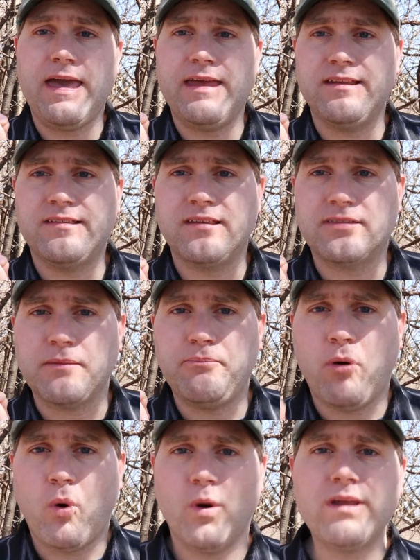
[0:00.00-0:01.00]
It is at the
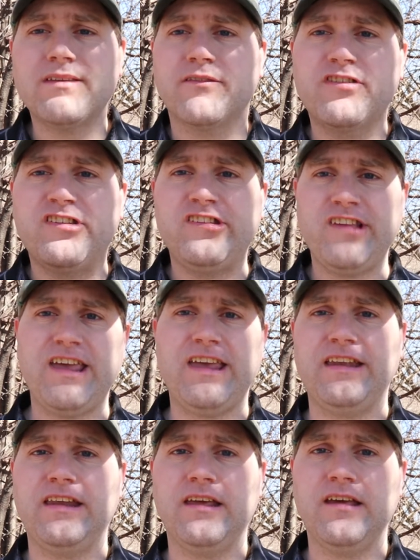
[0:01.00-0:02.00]
point of
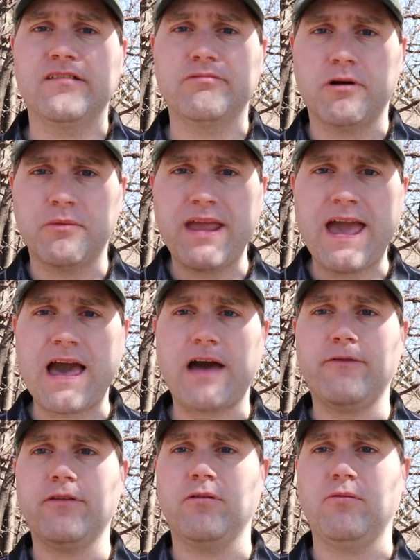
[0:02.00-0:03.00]
sin is where we
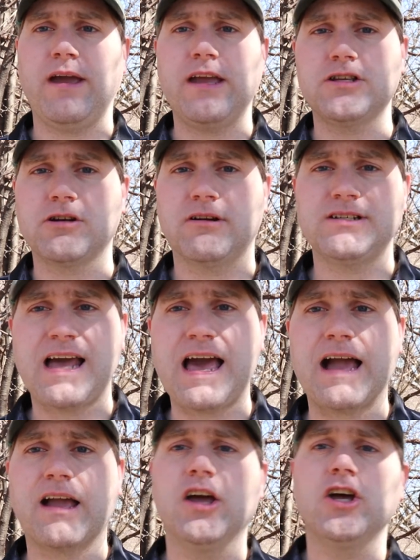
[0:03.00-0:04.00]
have to wage our
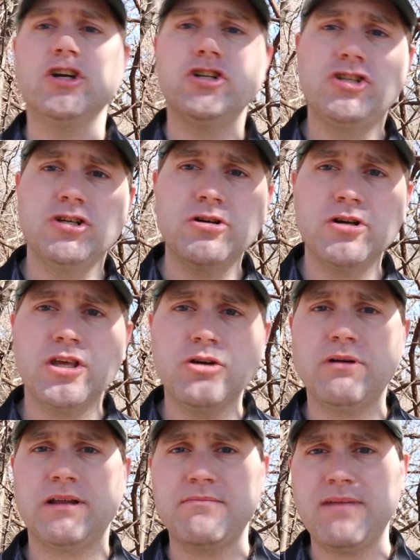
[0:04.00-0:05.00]
attack. Do
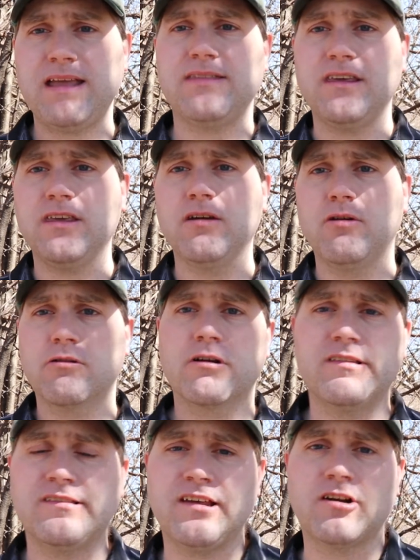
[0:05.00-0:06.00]
you admit that you
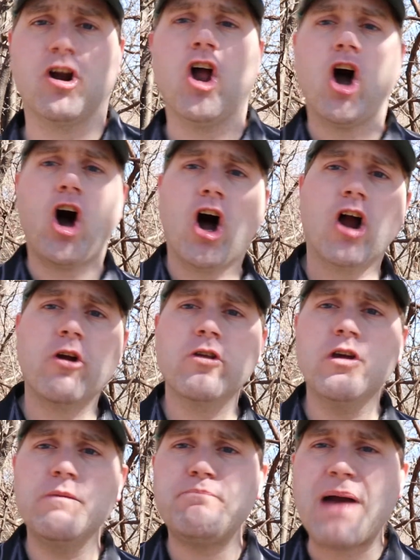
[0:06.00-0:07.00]
are a sinner? Are
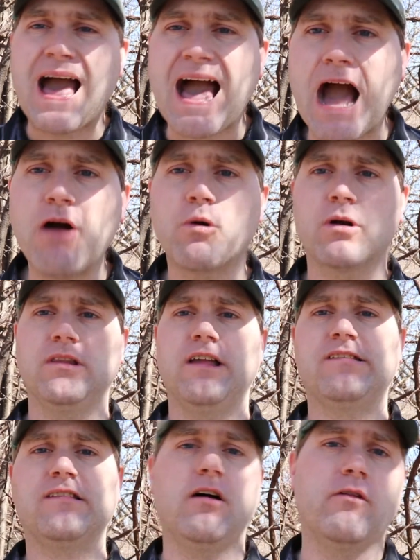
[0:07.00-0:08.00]
you
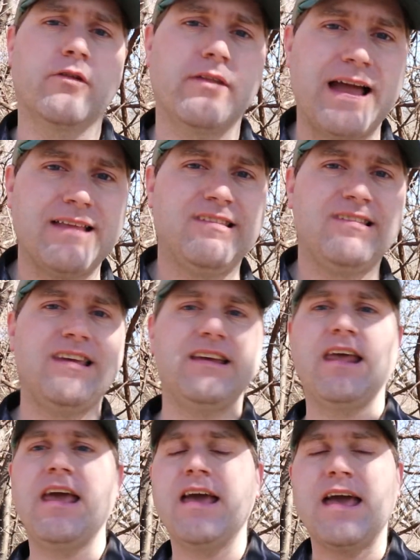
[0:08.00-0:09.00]
powerless over that sin?